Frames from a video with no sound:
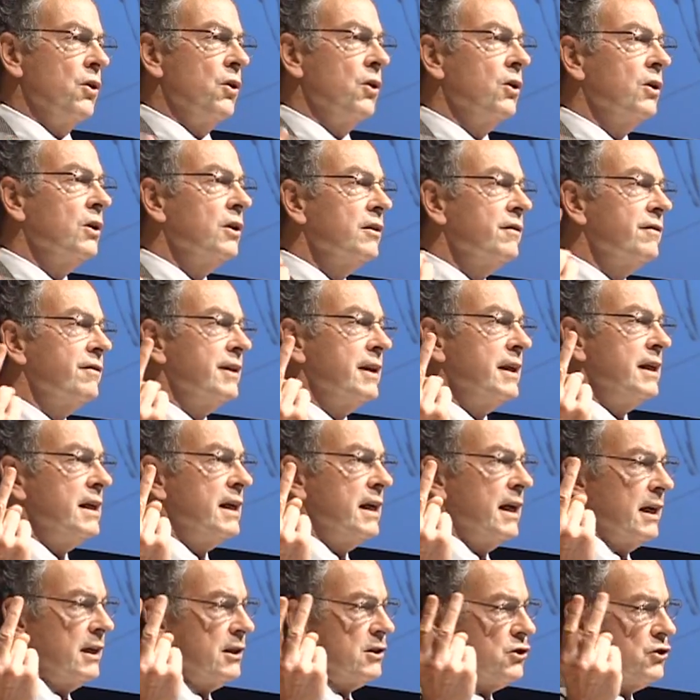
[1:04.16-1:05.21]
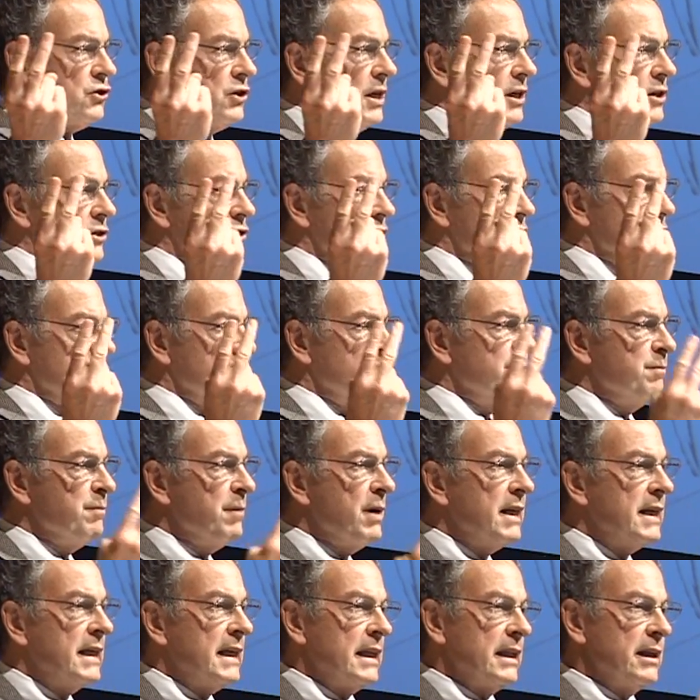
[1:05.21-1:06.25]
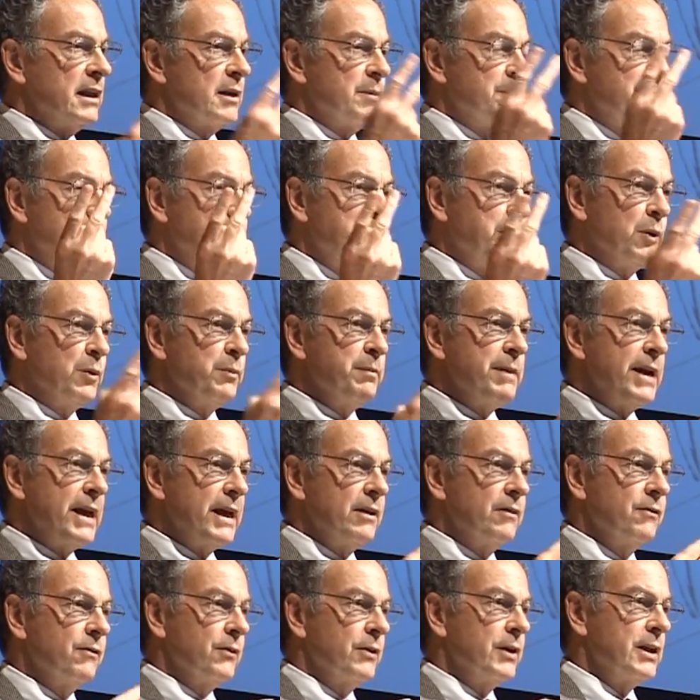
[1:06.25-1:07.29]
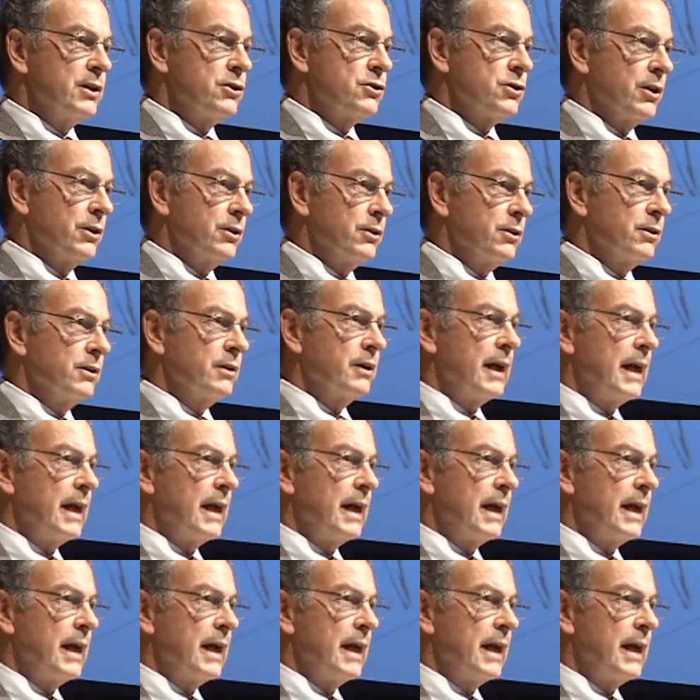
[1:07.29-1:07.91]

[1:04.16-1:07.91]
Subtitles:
all of the exchanges of money that people make for each other